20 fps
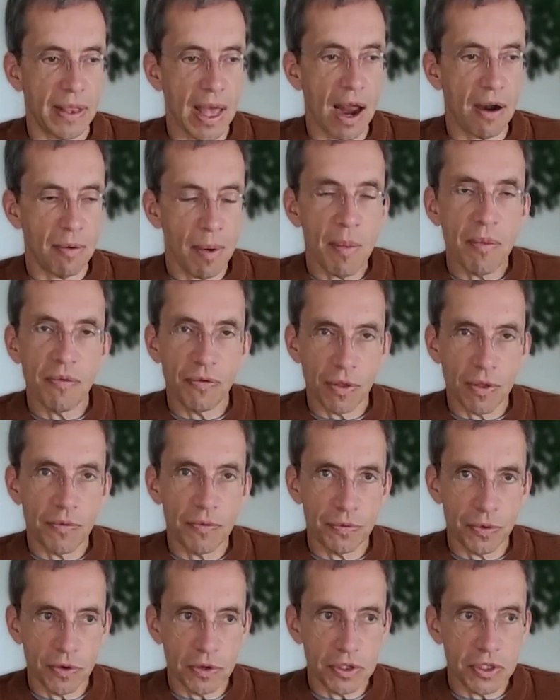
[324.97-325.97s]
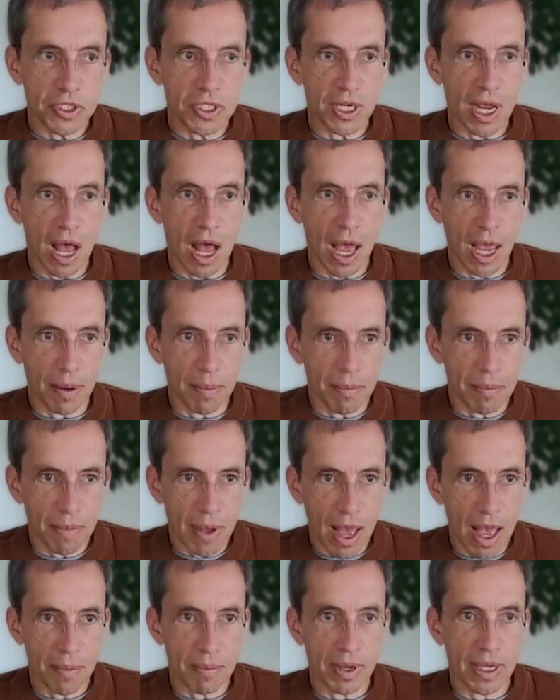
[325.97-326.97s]
And I remember for the first
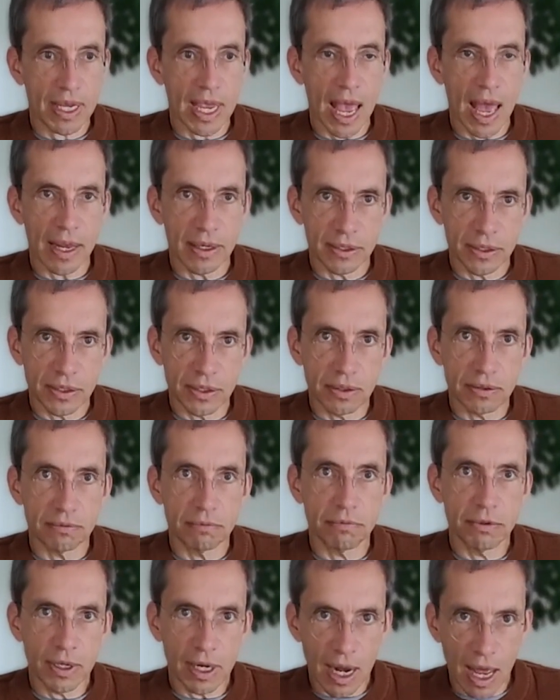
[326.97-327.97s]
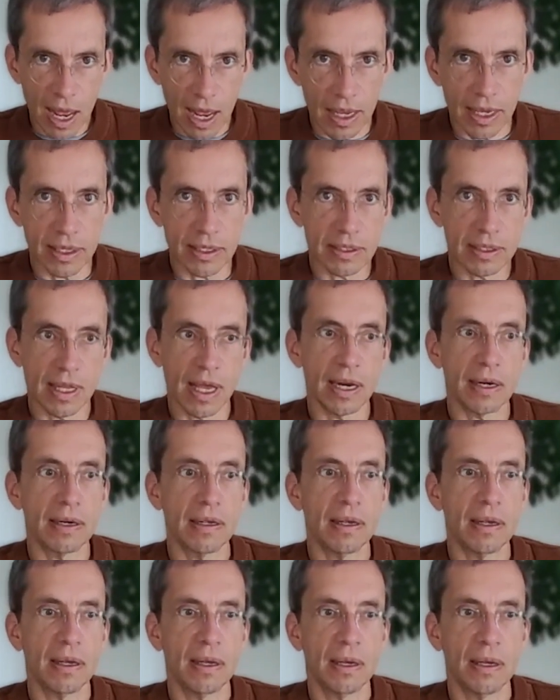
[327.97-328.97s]
time, I began to realize
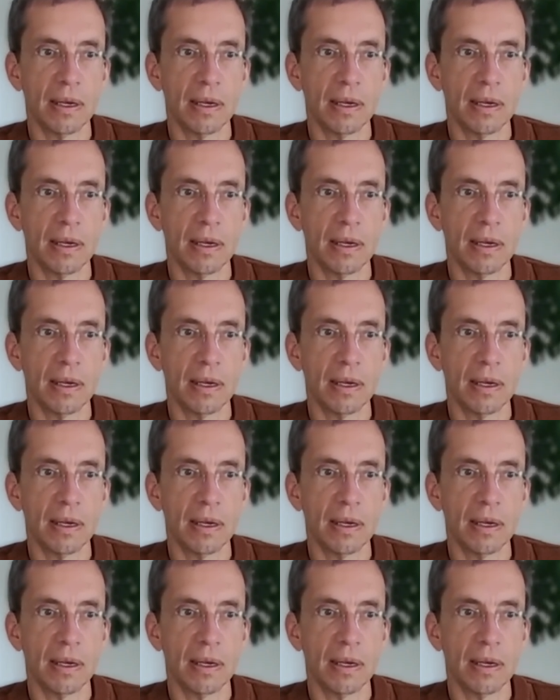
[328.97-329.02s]
that